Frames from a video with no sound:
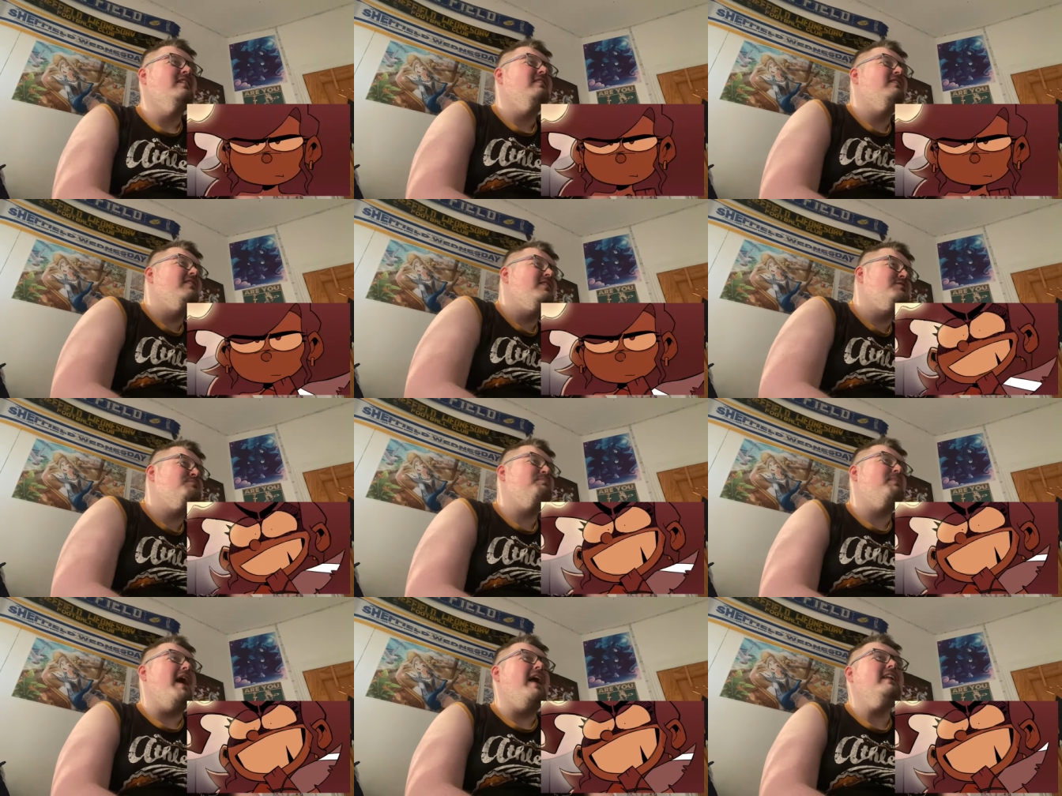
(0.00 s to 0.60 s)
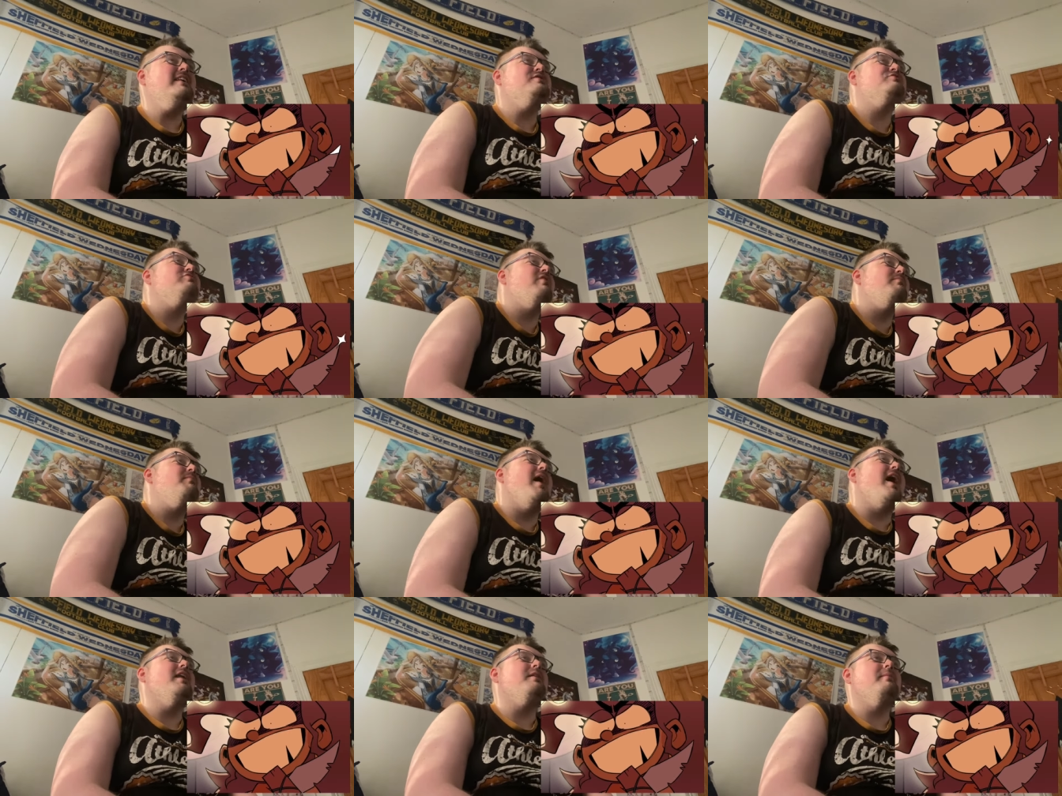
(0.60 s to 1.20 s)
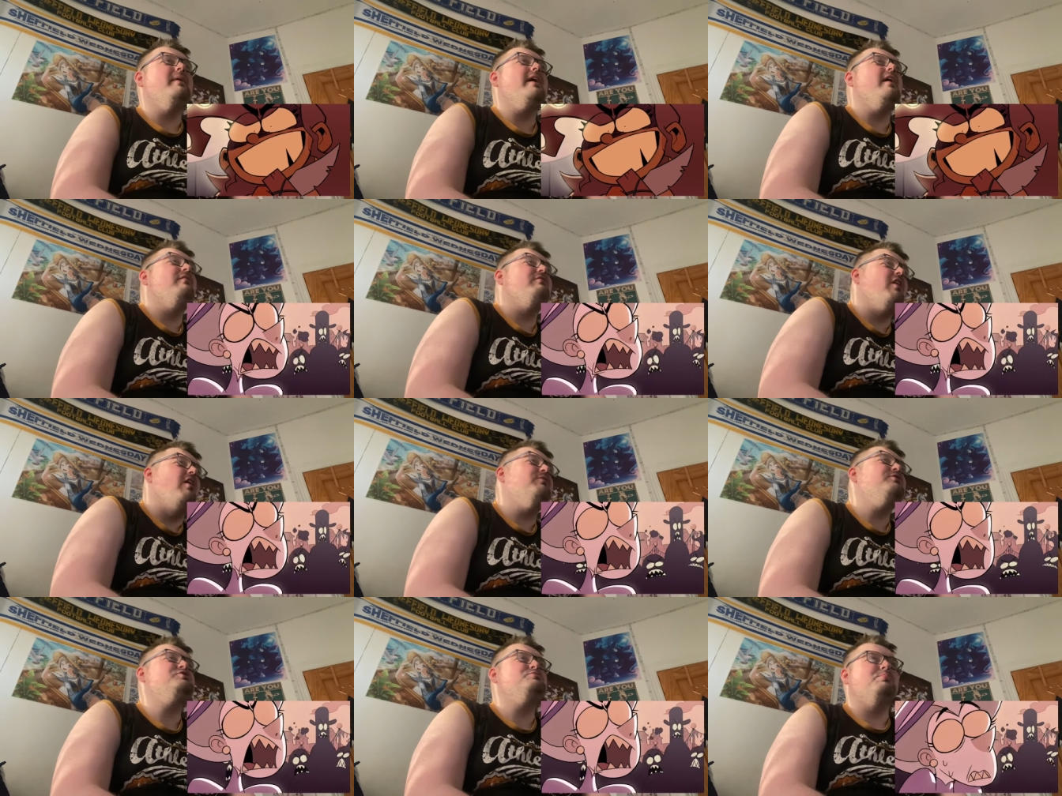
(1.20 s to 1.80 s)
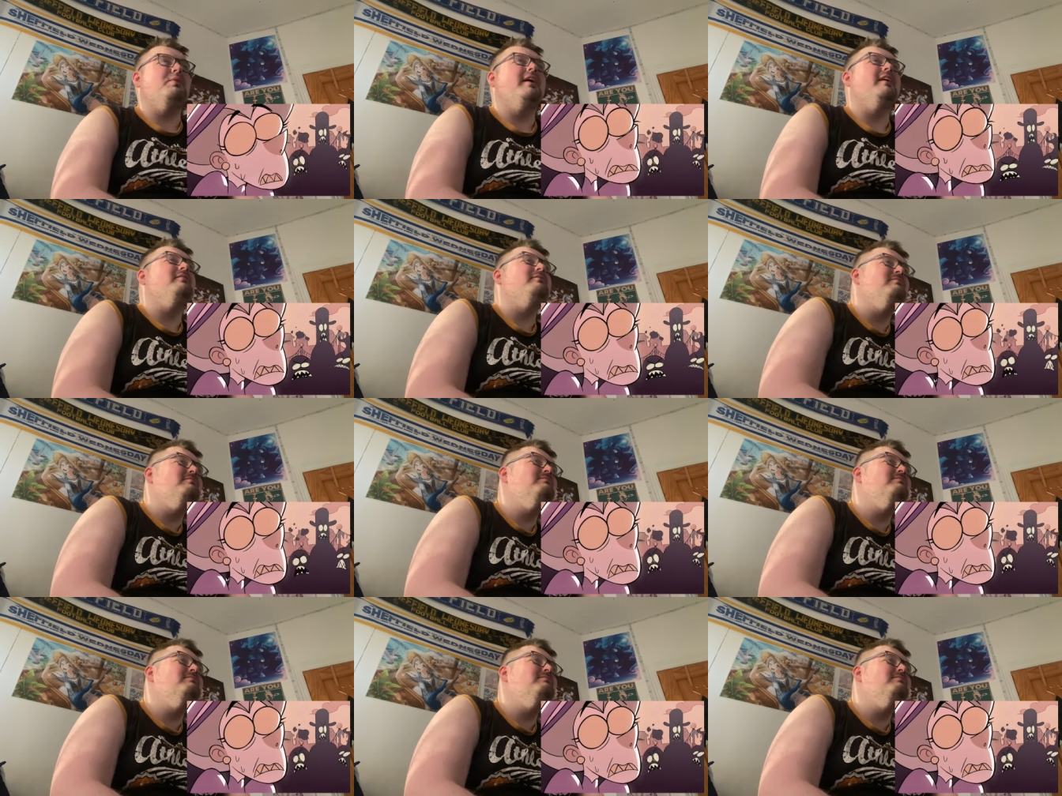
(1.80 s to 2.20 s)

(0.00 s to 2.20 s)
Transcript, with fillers: This band is reminding me of offspring.